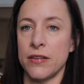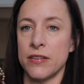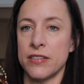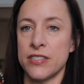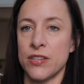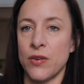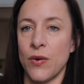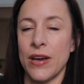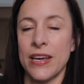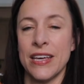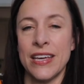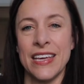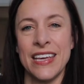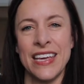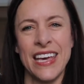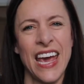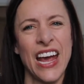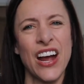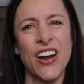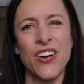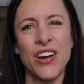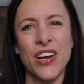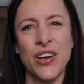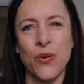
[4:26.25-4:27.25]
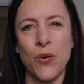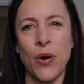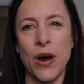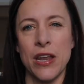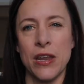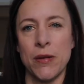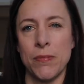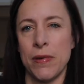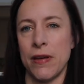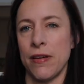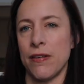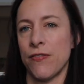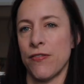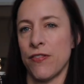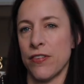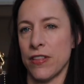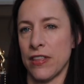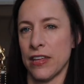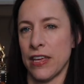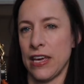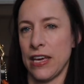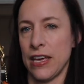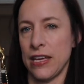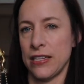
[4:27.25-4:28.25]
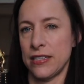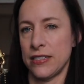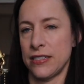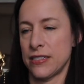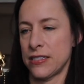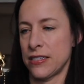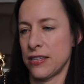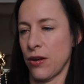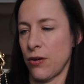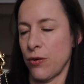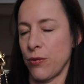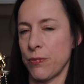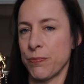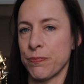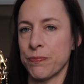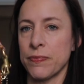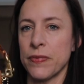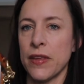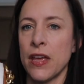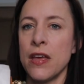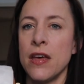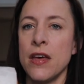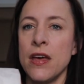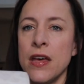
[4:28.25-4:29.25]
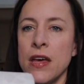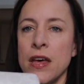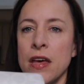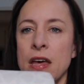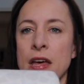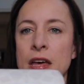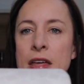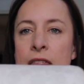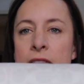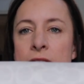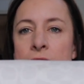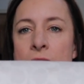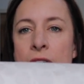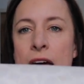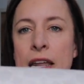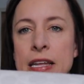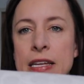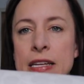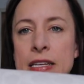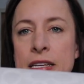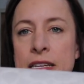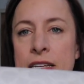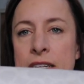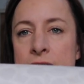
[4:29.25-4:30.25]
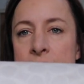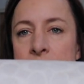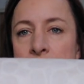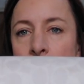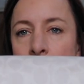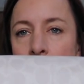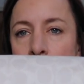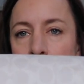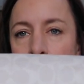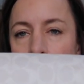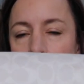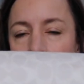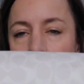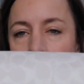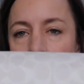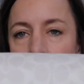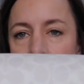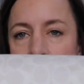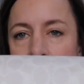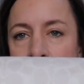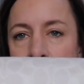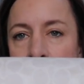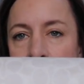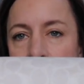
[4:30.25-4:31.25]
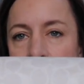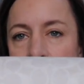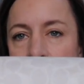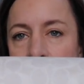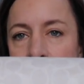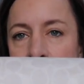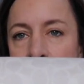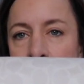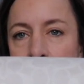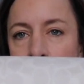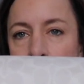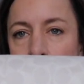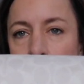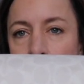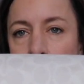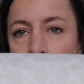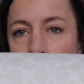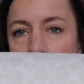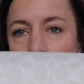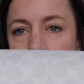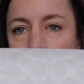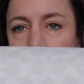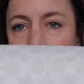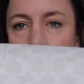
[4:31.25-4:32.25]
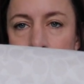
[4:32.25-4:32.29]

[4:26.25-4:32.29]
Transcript: So I can carry quite a bit for the kids. So that is Cassie 19 number one.